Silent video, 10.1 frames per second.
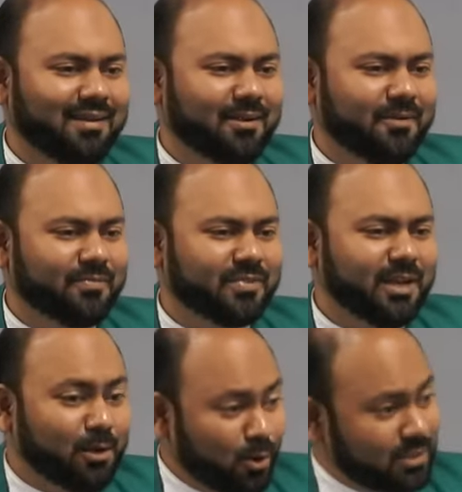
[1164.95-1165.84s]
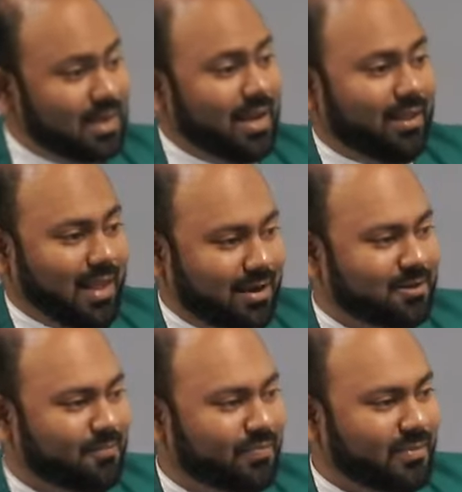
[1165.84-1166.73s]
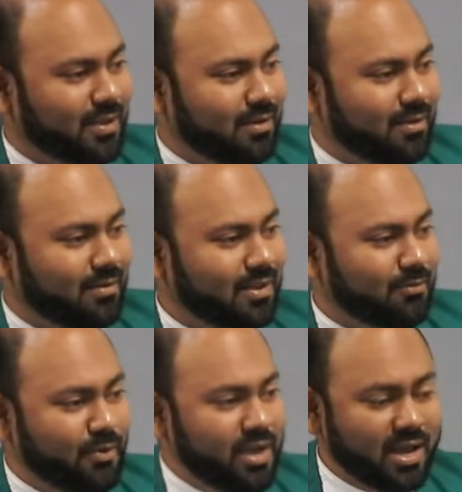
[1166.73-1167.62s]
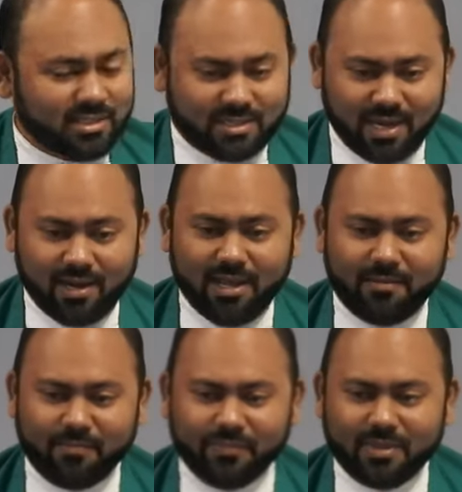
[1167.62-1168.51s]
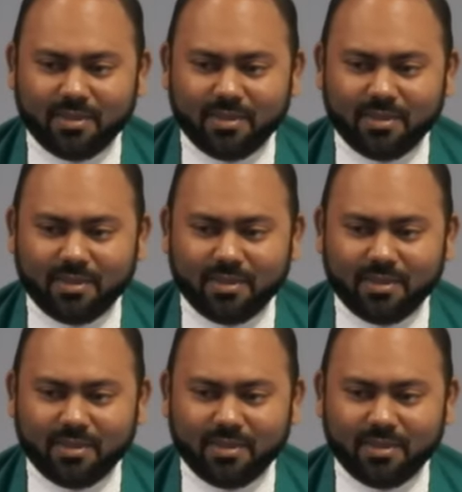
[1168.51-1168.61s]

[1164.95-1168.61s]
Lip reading: You know, it looks like that, you know, that we are struggling,